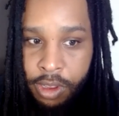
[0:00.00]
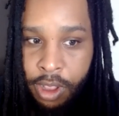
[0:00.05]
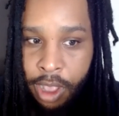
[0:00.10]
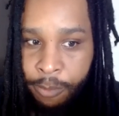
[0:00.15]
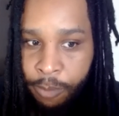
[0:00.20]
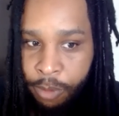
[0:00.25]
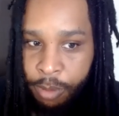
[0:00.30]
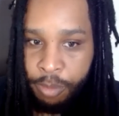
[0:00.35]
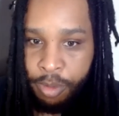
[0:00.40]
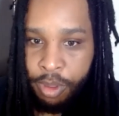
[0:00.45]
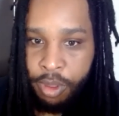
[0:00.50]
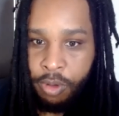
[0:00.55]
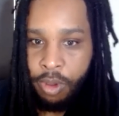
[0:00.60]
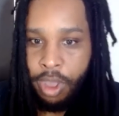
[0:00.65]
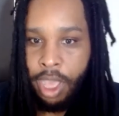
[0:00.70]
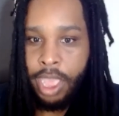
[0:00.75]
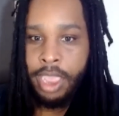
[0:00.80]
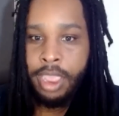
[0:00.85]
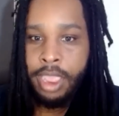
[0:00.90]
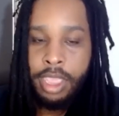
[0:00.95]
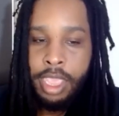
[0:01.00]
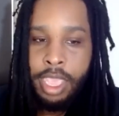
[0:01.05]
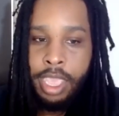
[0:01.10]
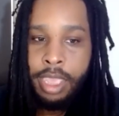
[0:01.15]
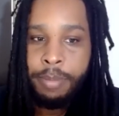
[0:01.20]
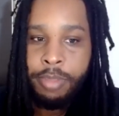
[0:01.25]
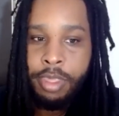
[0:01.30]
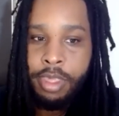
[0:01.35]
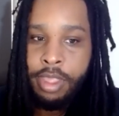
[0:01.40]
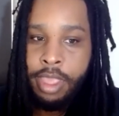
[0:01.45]
know, I wouldn't be who I
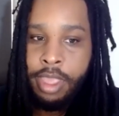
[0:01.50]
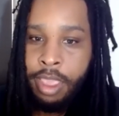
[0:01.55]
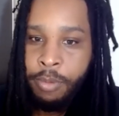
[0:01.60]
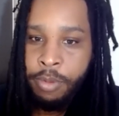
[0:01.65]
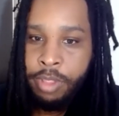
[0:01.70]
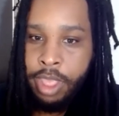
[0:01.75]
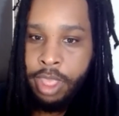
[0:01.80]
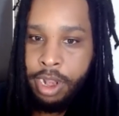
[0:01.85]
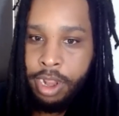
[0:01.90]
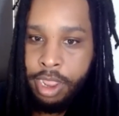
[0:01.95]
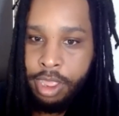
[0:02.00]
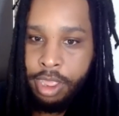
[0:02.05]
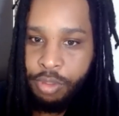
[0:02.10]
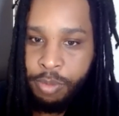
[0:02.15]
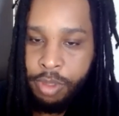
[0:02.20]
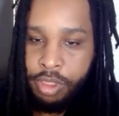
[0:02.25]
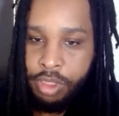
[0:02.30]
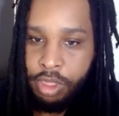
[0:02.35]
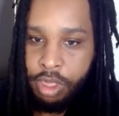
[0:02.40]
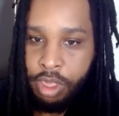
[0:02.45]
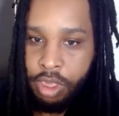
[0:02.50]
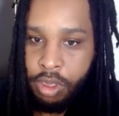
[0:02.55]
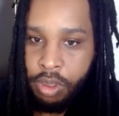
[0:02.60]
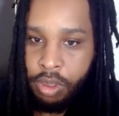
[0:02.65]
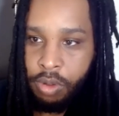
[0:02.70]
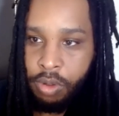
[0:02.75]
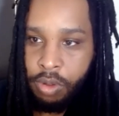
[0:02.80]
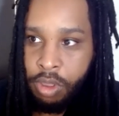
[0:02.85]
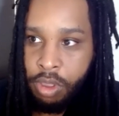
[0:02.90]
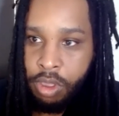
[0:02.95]
am today without an
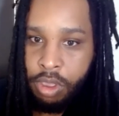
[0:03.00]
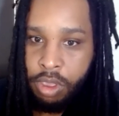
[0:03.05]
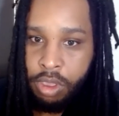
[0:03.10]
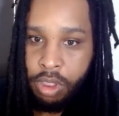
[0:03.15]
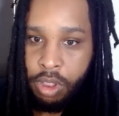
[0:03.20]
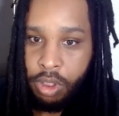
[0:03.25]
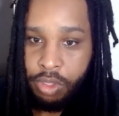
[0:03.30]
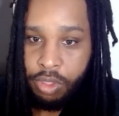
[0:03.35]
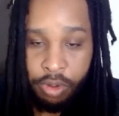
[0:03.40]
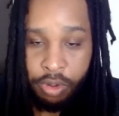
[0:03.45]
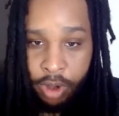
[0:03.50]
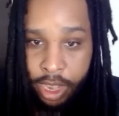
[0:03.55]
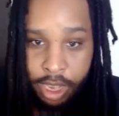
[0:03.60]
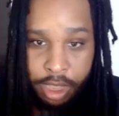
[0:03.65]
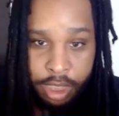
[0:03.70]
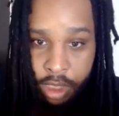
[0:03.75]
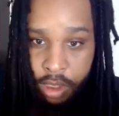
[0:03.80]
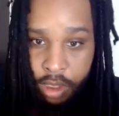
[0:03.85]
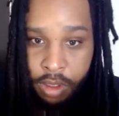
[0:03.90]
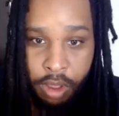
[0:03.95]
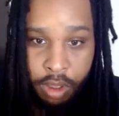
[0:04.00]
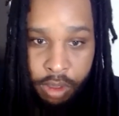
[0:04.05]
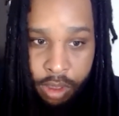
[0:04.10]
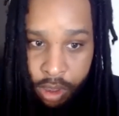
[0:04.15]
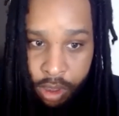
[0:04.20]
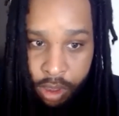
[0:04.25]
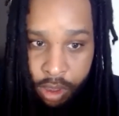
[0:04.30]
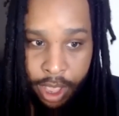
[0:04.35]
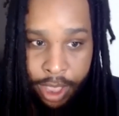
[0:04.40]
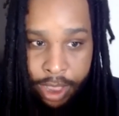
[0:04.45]
HBCU. You know, it's great that, oh,
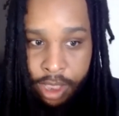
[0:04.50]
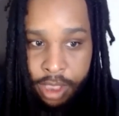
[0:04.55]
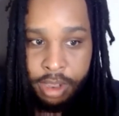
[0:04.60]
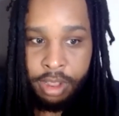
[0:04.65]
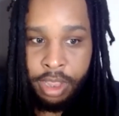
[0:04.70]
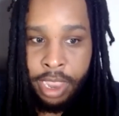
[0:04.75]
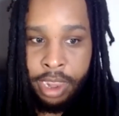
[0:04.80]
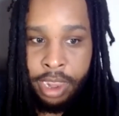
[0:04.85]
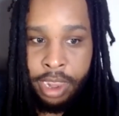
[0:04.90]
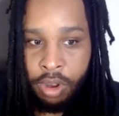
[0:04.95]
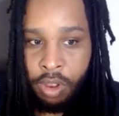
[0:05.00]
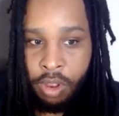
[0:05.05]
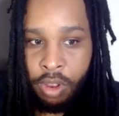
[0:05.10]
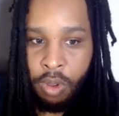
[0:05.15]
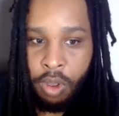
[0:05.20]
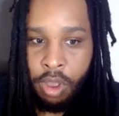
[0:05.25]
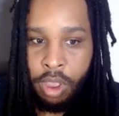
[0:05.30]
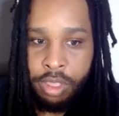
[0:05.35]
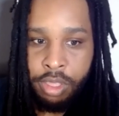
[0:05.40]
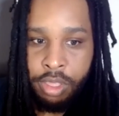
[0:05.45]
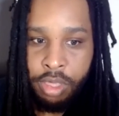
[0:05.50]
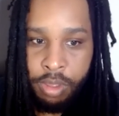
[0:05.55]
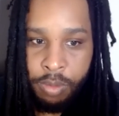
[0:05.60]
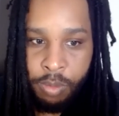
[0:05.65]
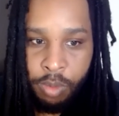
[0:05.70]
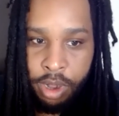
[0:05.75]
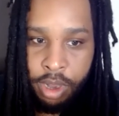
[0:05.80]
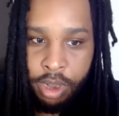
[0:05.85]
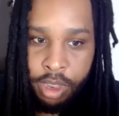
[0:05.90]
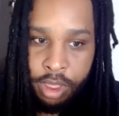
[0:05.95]
you know, I could later go on to
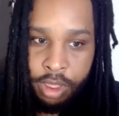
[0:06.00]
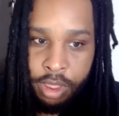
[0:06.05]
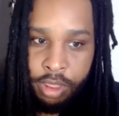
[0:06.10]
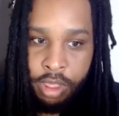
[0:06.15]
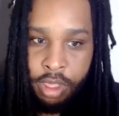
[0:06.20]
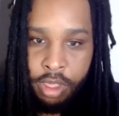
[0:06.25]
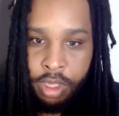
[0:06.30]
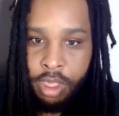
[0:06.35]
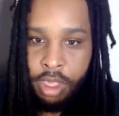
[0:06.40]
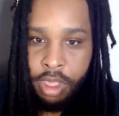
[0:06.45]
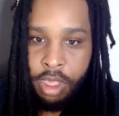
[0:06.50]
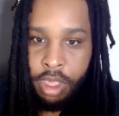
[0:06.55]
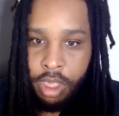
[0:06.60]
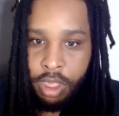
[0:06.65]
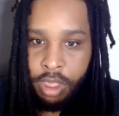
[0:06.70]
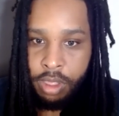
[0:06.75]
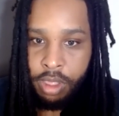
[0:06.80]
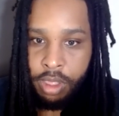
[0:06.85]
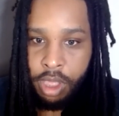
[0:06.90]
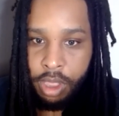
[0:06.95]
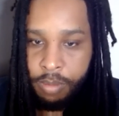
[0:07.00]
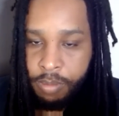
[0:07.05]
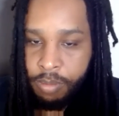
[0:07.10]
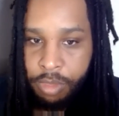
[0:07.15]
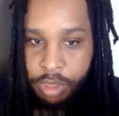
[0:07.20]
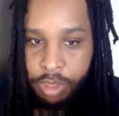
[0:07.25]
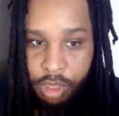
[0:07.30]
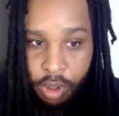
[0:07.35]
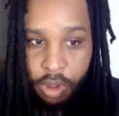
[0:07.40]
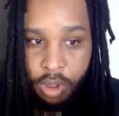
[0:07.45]
one of these
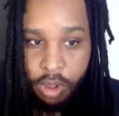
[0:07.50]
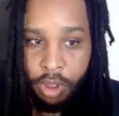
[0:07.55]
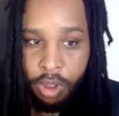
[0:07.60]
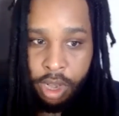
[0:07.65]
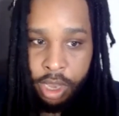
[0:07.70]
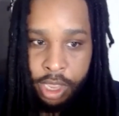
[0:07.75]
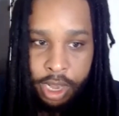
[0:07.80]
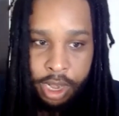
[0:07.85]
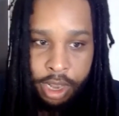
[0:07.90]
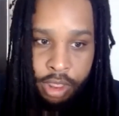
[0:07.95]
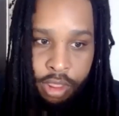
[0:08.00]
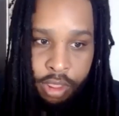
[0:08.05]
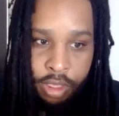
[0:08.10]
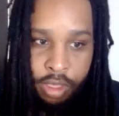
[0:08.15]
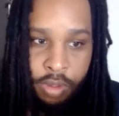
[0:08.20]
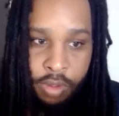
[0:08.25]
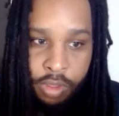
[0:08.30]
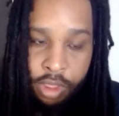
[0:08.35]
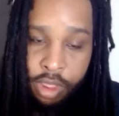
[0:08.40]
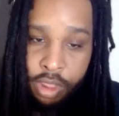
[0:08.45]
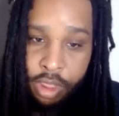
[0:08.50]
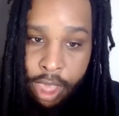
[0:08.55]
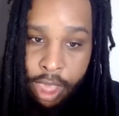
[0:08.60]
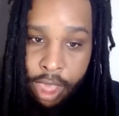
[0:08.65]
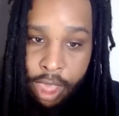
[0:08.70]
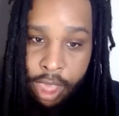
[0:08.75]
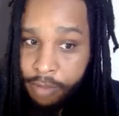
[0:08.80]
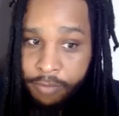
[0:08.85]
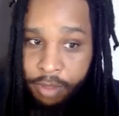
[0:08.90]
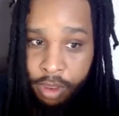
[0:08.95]
so called elite institutions. I
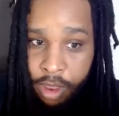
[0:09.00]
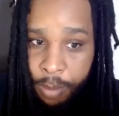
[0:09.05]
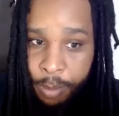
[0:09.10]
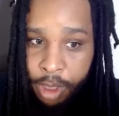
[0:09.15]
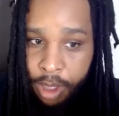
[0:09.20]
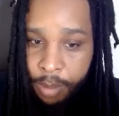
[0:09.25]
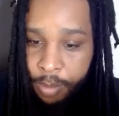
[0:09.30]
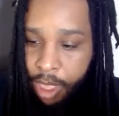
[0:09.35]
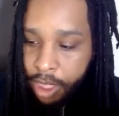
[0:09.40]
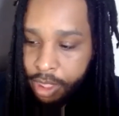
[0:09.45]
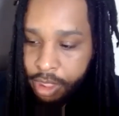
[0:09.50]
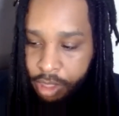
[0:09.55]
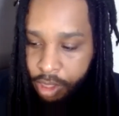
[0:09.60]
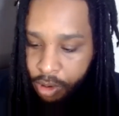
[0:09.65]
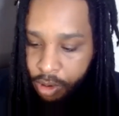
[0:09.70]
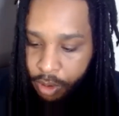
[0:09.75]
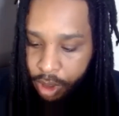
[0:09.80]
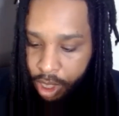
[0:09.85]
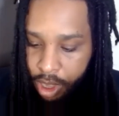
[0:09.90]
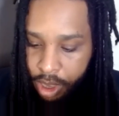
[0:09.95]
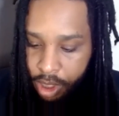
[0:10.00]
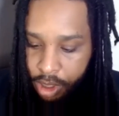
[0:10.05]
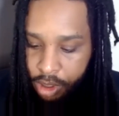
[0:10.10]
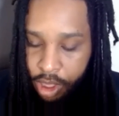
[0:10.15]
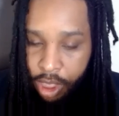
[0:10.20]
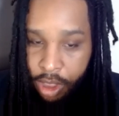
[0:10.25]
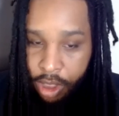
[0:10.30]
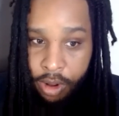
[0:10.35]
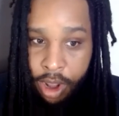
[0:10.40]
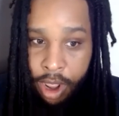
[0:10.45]
love Columbia. I'm not throwing any
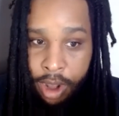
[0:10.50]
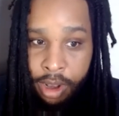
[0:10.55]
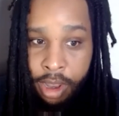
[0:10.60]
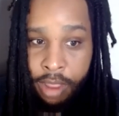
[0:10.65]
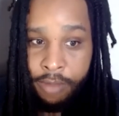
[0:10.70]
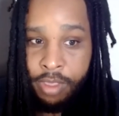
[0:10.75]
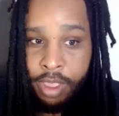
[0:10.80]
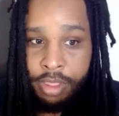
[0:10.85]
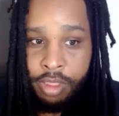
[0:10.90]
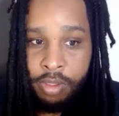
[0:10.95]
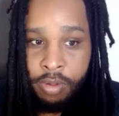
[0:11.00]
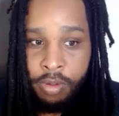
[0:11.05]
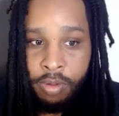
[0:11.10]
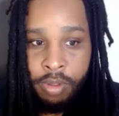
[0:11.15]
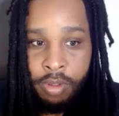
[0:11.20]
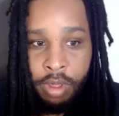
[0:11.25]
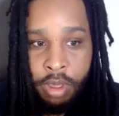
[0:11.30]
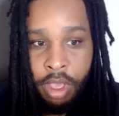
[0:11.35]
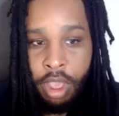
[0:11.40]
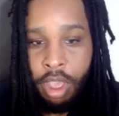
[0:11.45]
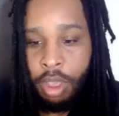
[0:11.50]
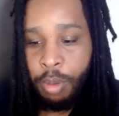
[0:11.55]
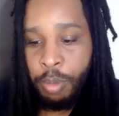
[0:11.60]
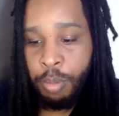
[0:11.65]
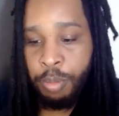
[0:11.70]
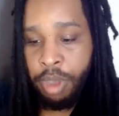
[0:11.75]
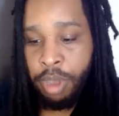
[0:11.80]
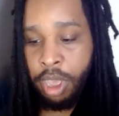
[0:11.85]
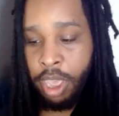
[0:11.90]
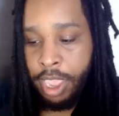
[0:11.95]
shade on it. I love that school.
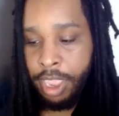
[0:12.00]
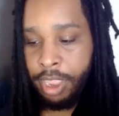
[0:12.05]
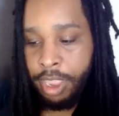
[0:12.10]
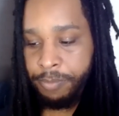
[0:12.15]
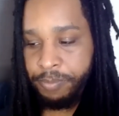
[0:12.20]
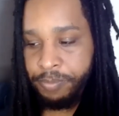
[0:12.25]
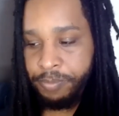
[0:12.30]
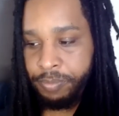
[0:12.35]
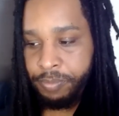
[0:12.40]
But